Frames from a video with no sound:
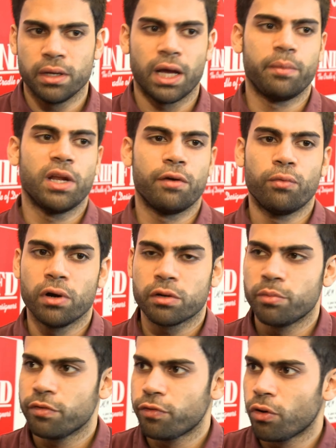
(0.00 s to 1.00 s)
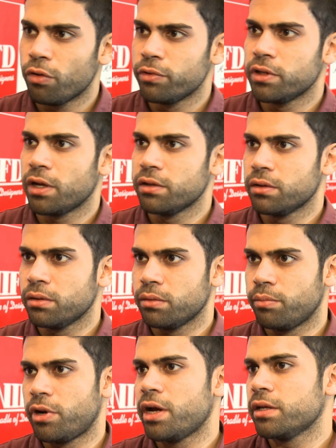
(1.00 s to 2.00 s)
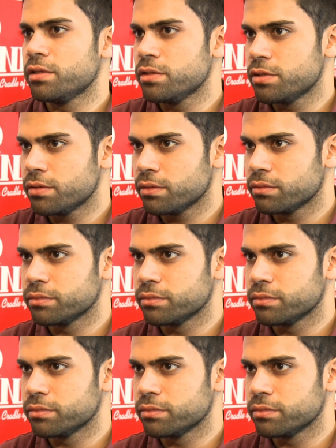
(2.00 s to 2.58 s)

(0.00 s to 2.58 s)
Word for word: I mean, I worked before with other brands,